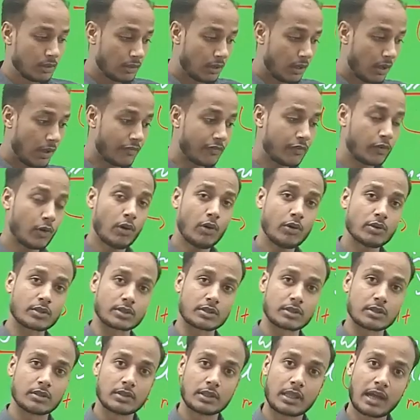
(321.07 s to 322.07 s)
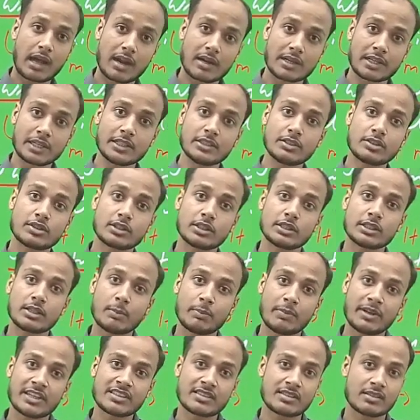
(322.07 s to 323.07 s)
Of course, the artist is
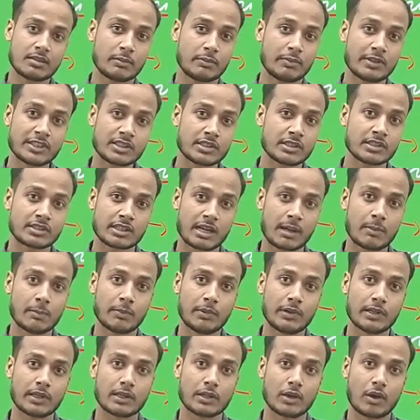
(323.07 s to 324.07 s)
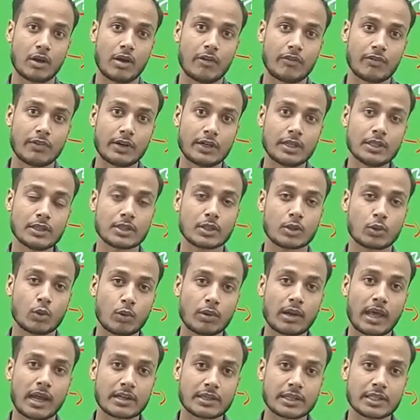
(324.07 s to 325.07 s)
the best example of a good
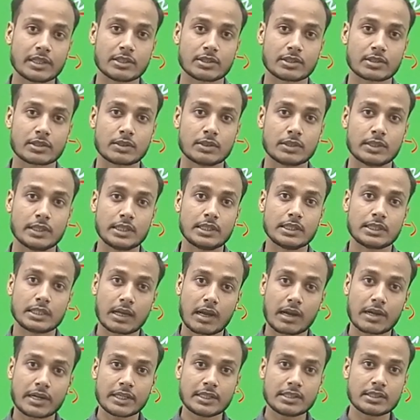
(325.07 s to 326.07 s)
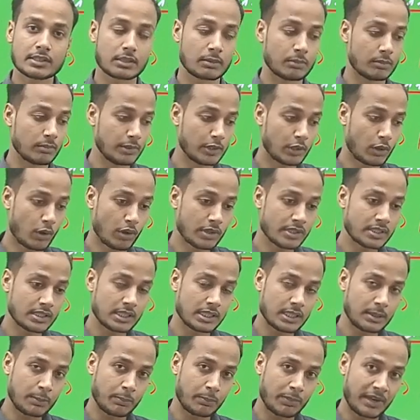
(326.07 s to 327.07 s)
artist. He is an artist because
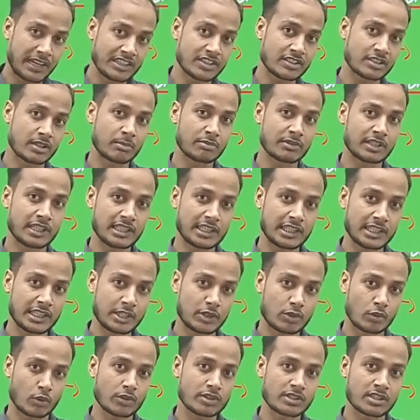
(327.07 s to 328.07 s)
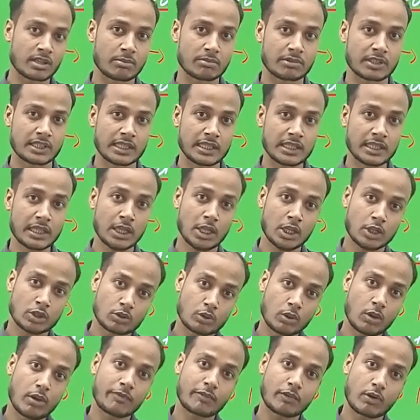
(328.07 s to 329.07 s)
he paints something, he draws something.
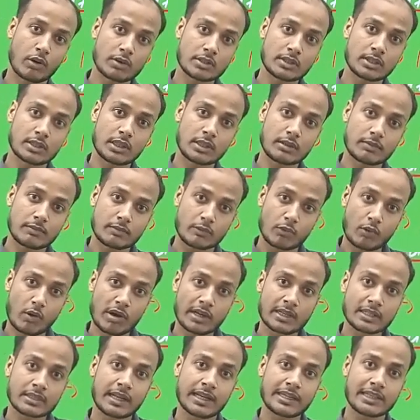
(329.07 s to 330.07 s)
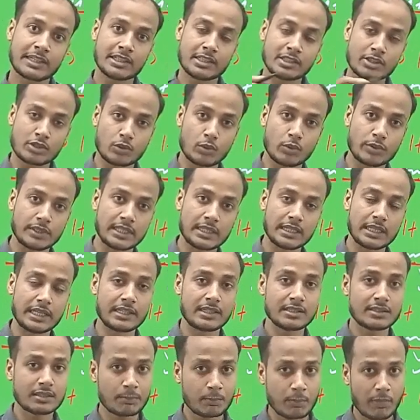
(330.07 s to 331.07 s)
So, of course, the work that he is doing, it
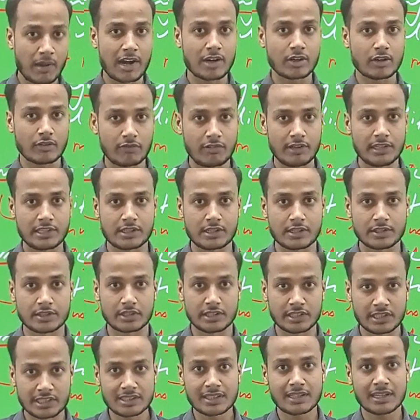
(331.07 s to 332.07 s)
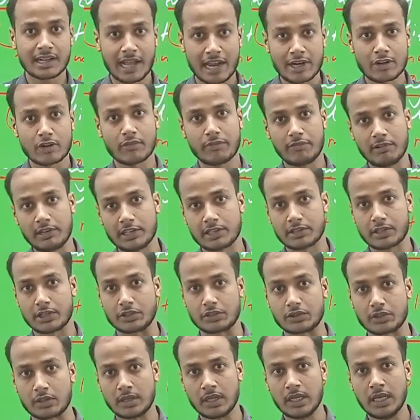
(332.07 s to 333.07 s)
is a part of literature, it is a kind of
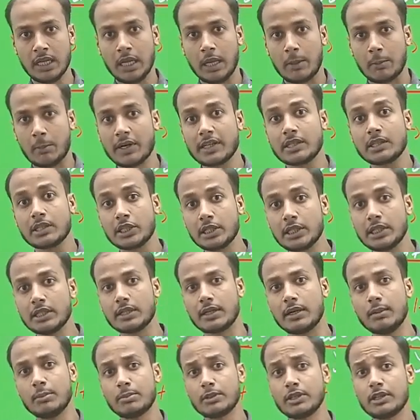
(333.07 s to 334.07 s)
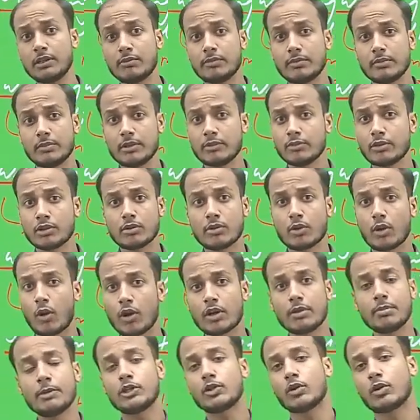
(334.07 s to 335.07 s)
literature. But here, we would not
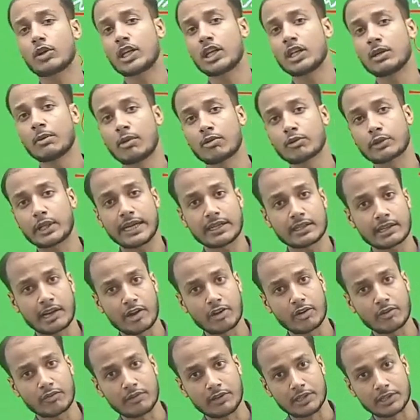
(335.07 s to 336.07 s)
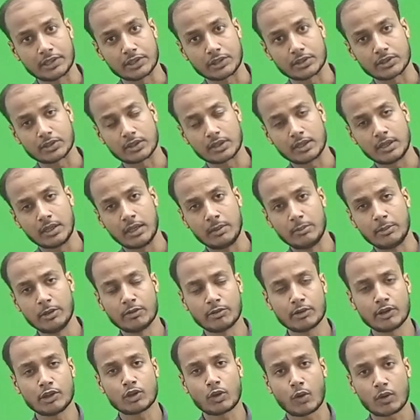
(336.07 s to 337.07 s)
be talking about that kind of literature. We would
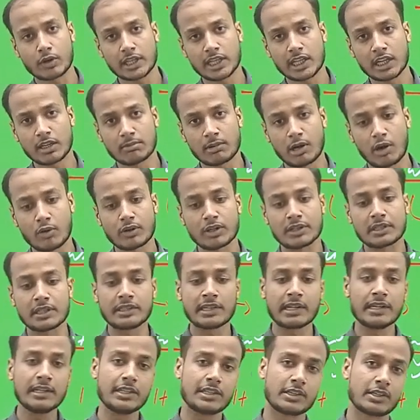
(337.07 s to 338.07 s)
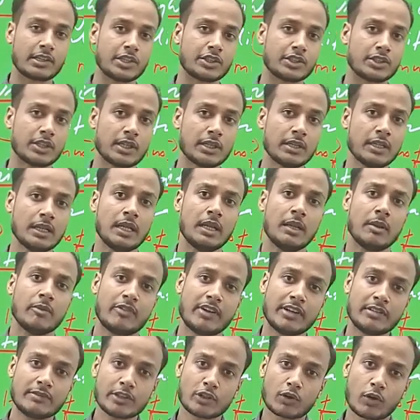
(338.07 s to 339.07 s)
be talking about written literature.
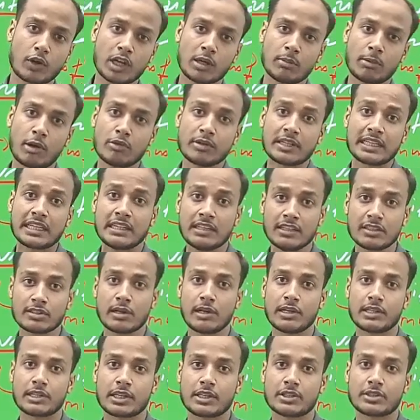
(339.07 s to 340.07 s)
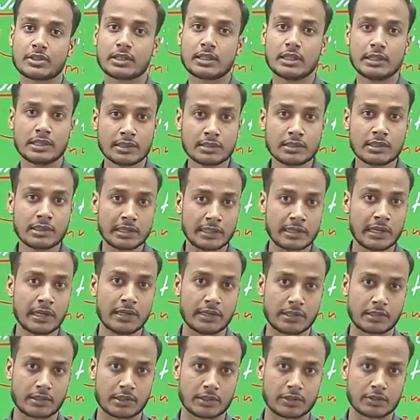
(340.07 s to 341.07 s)
When we talk about English literature, it is a written
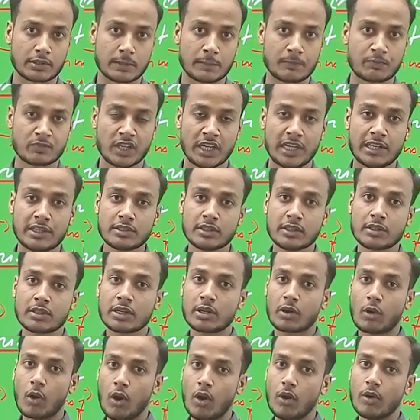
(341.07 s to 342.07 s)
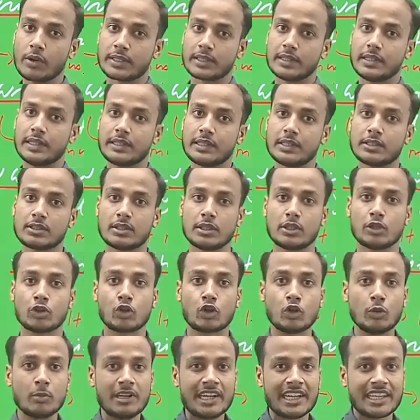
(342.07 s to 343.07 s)
literature. It is a record, it is
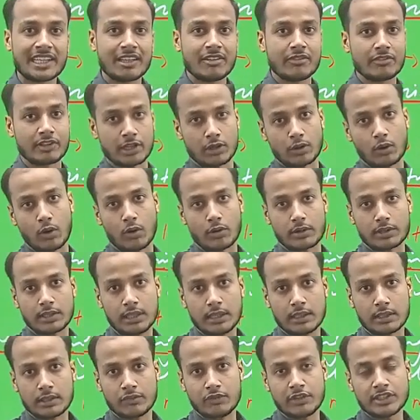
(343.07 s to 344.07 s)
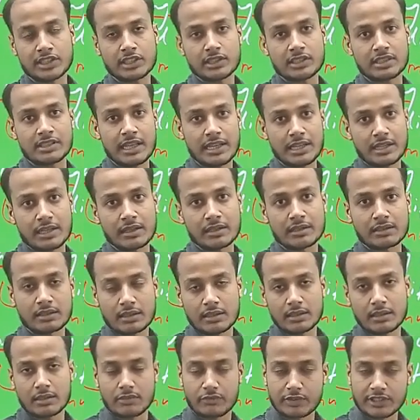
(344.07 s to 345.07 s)
cumulative record, which is
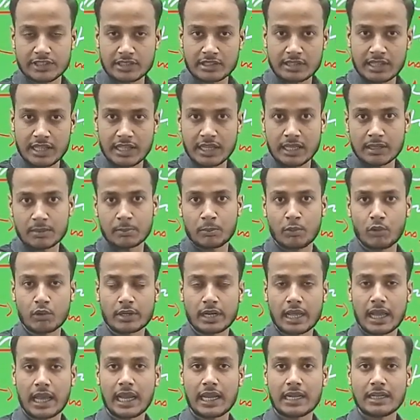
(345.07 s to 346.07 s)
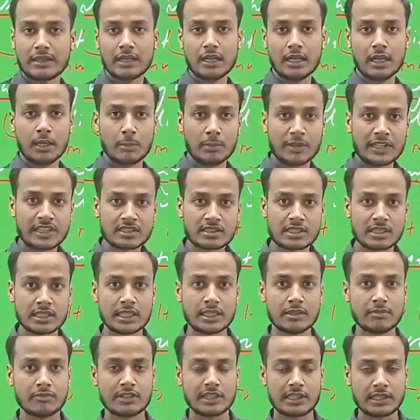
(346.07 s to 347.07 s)
there put, and
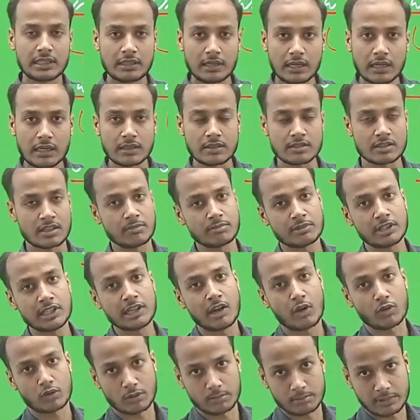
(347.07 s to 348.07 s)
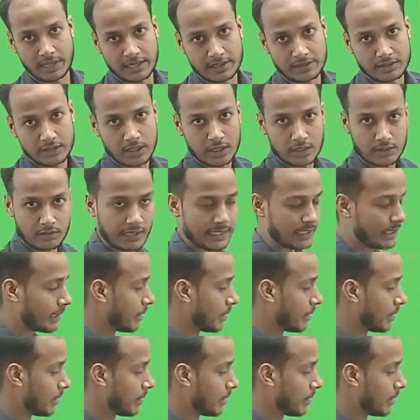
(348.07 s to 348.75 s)
we learn something out of that, right?